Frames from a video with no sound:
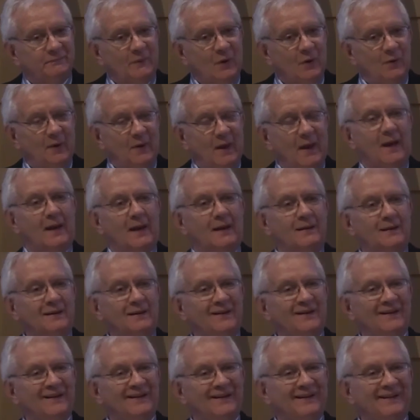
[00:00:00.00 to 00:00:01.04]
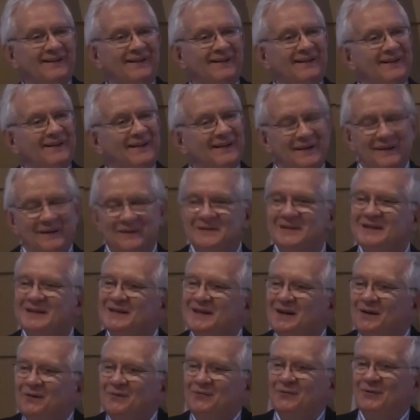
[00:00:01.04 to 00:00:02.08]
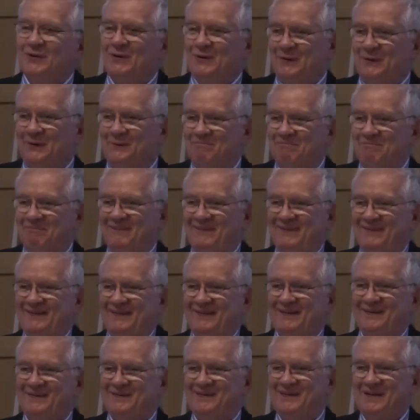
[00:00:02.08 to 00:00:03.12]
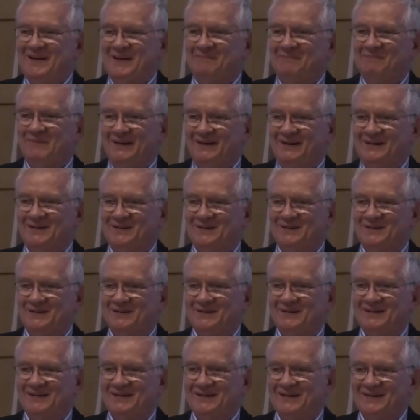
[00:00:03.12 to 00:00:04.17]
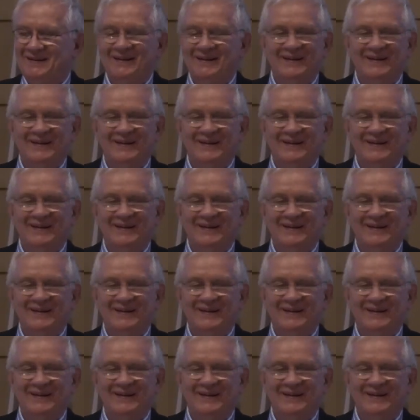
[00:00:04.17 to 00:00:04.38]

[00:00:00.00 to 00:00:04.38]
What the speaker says: who had a little cell phone that could take pictures,